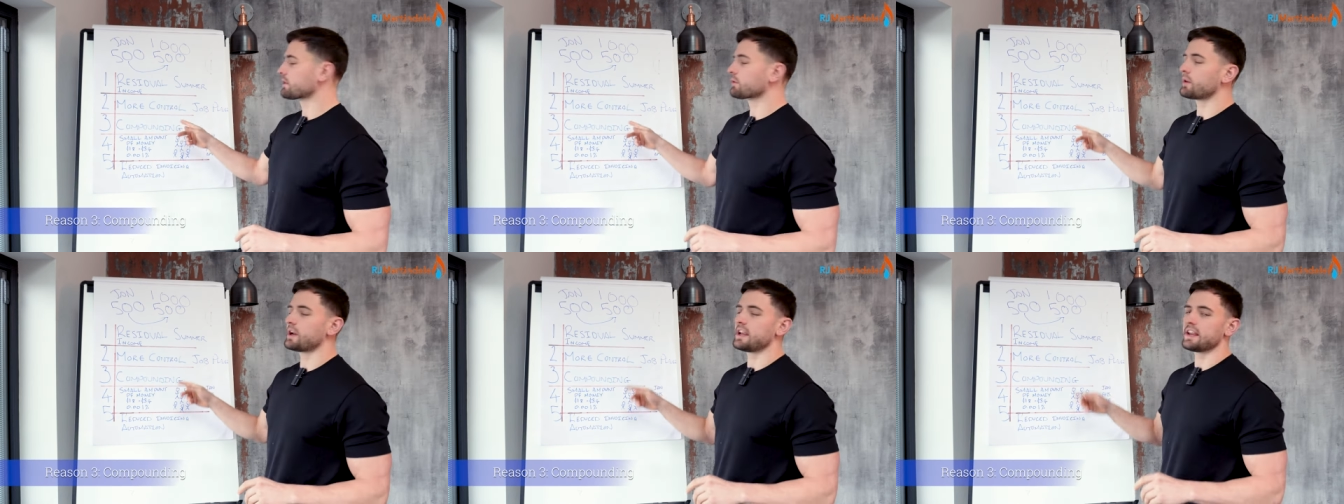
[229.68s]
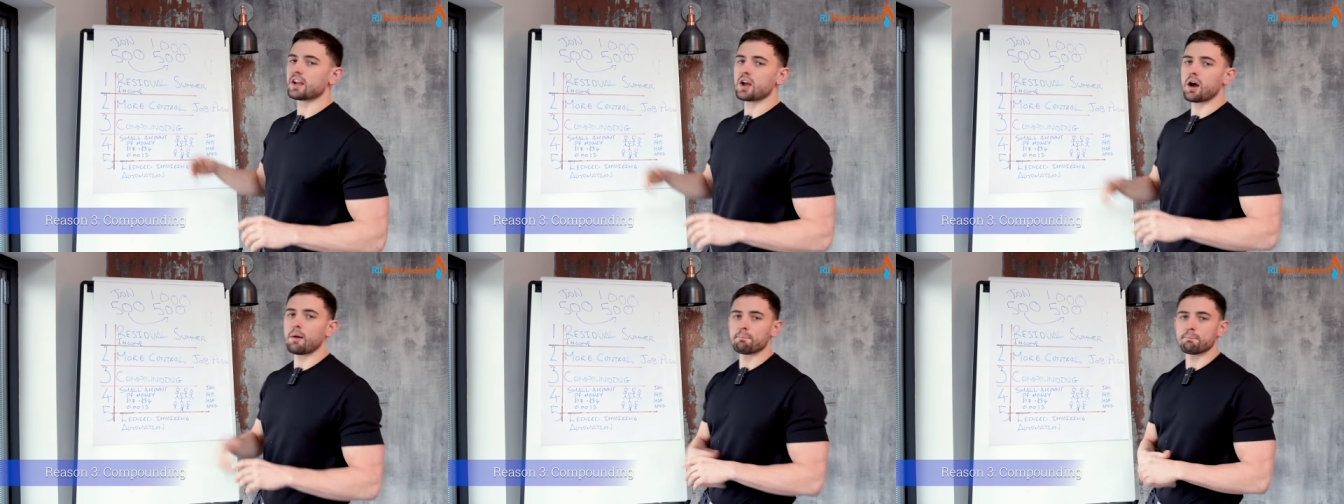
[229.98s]

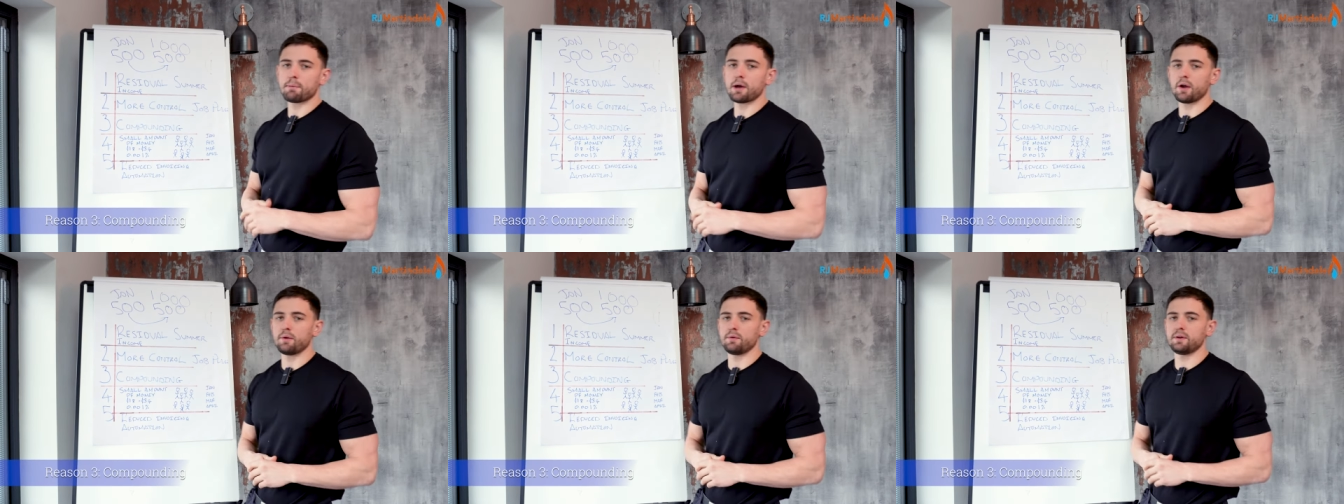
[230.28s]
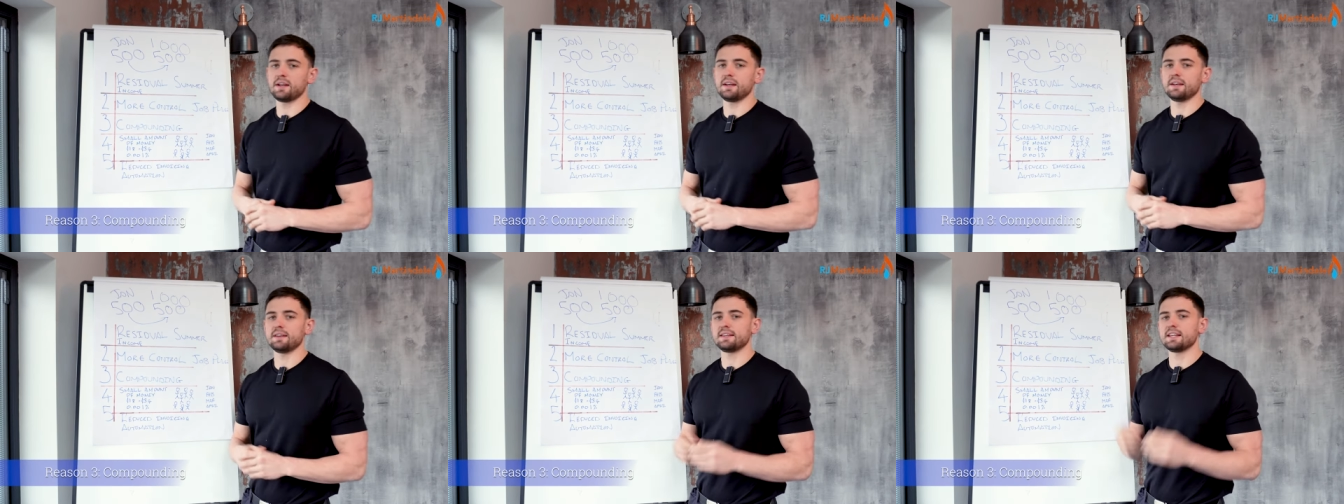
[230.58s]
three,
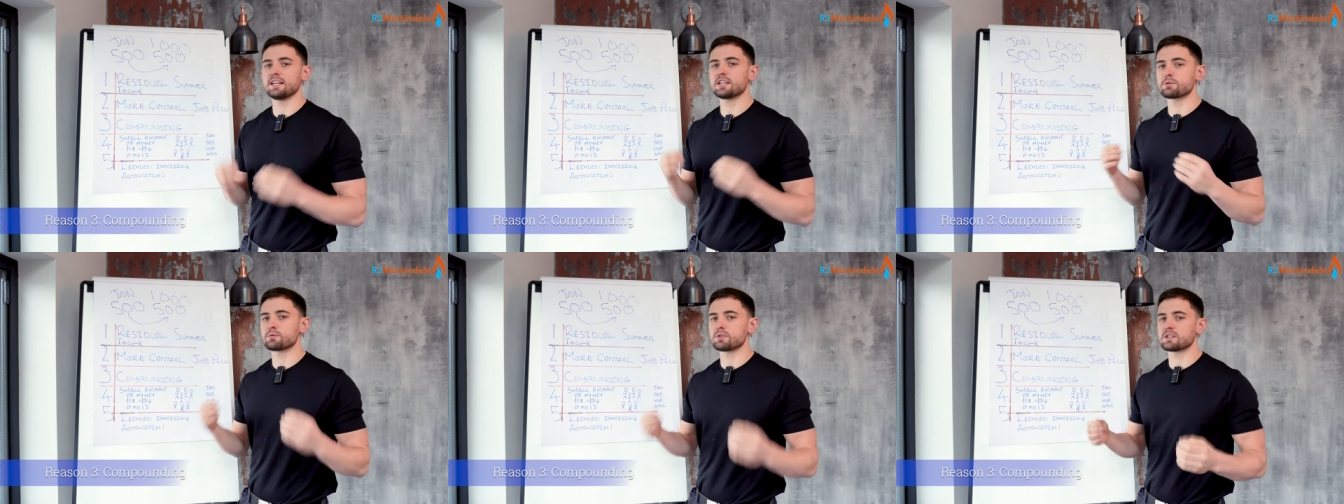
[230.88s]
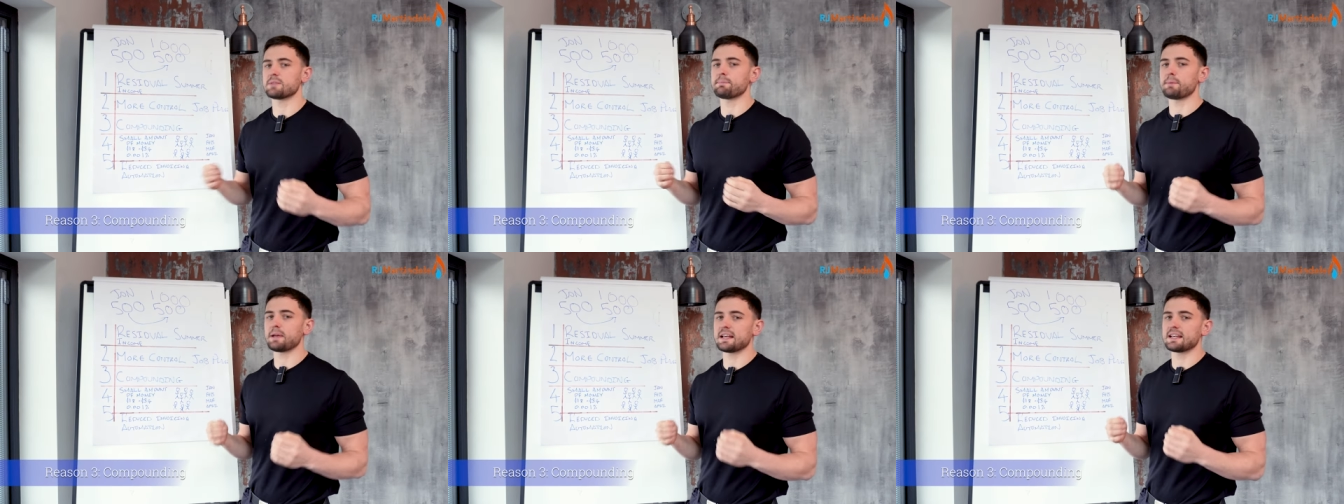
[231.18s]
compounding. This
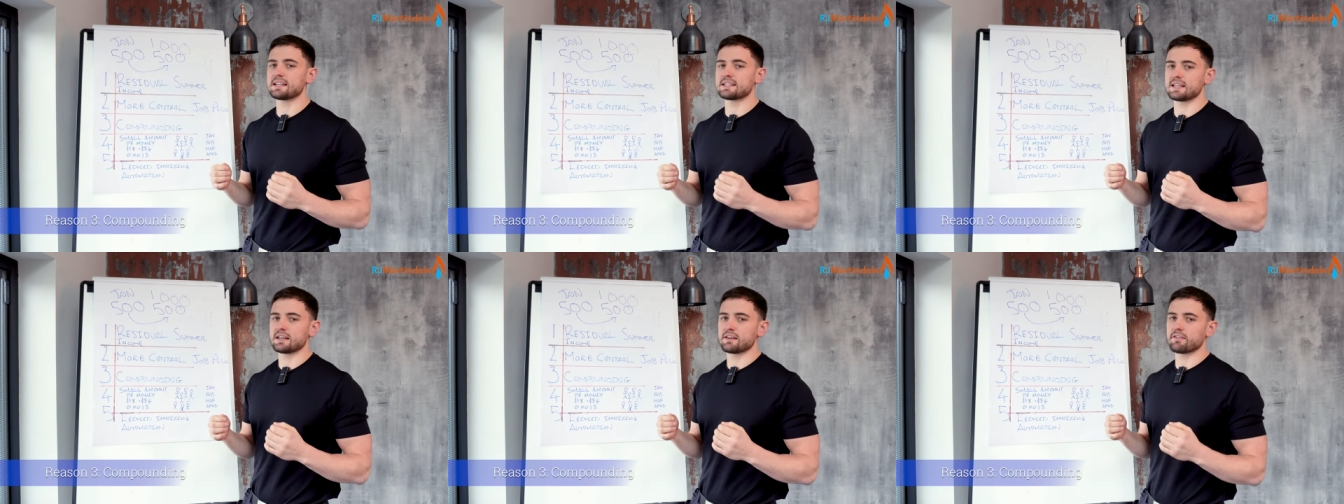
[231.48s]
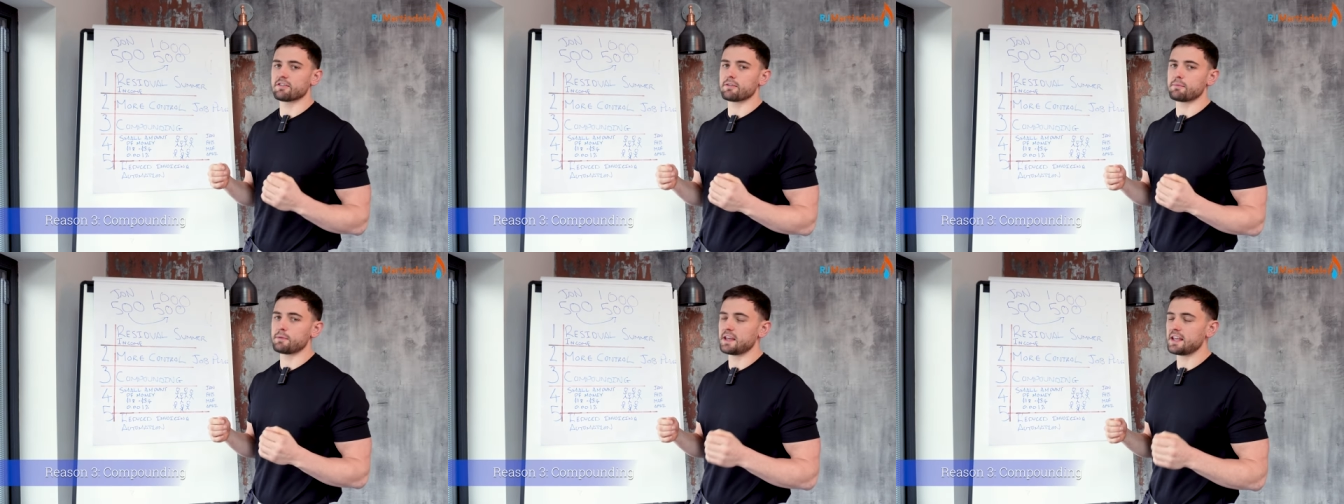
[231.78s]
was the biggest
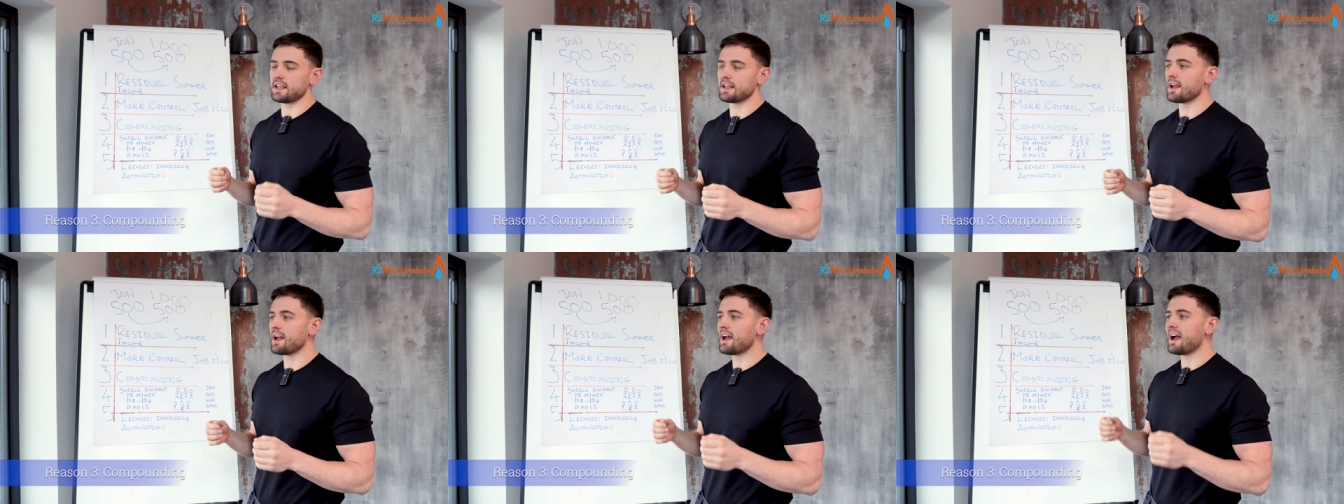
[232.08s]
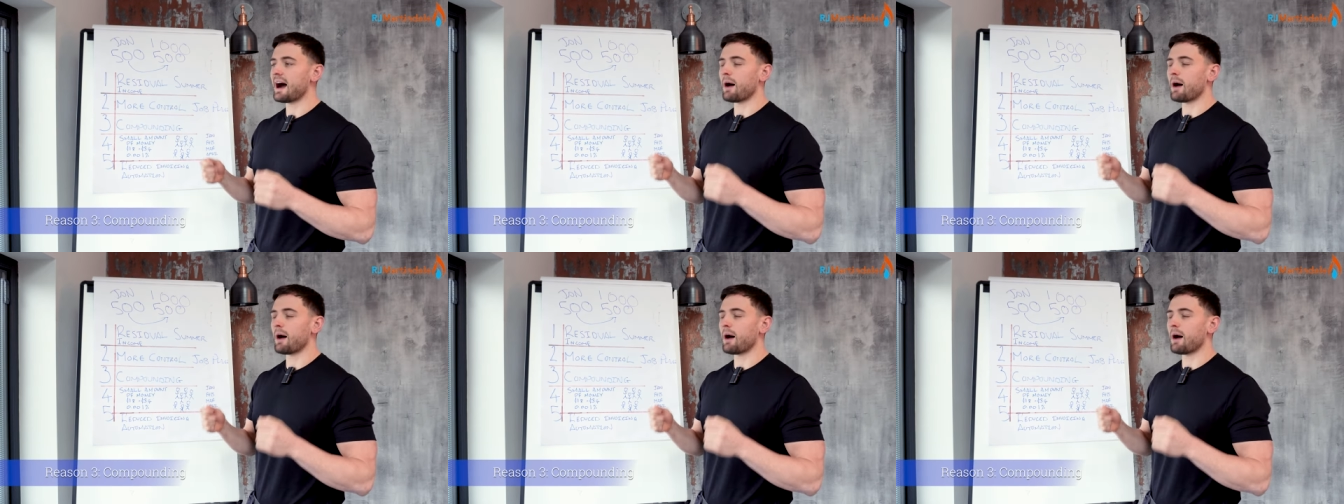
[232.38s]
thing for me.